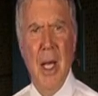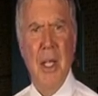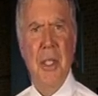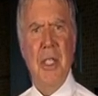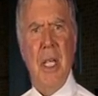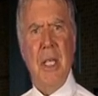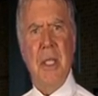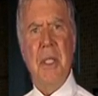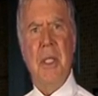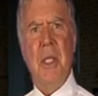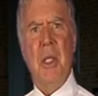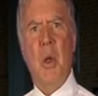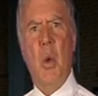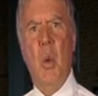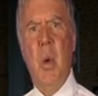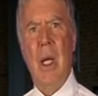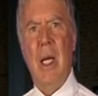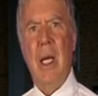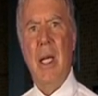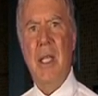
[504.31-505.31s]
Just to
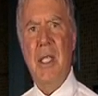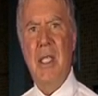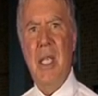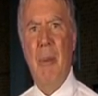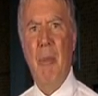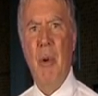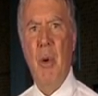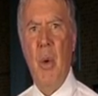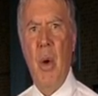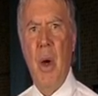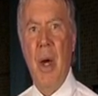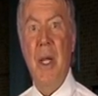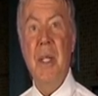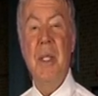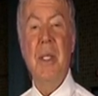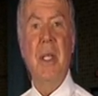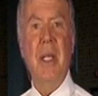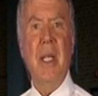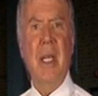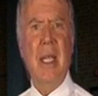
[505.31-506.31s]
quickly summarise
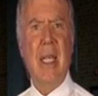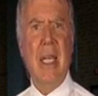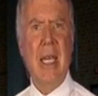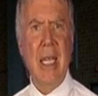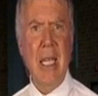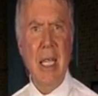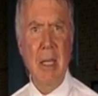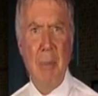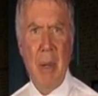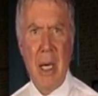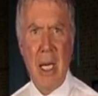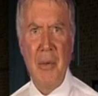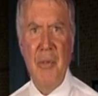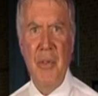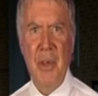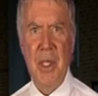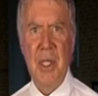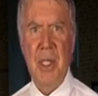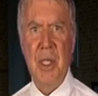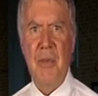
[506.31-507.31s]
the key
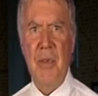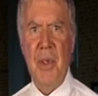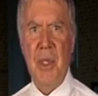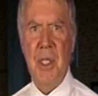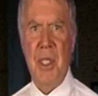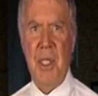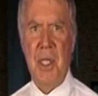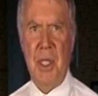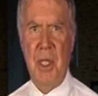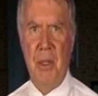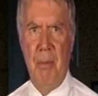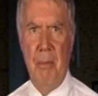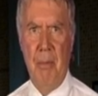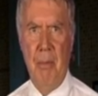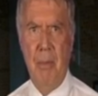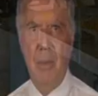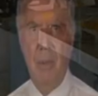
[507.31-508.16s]
benefits of the system.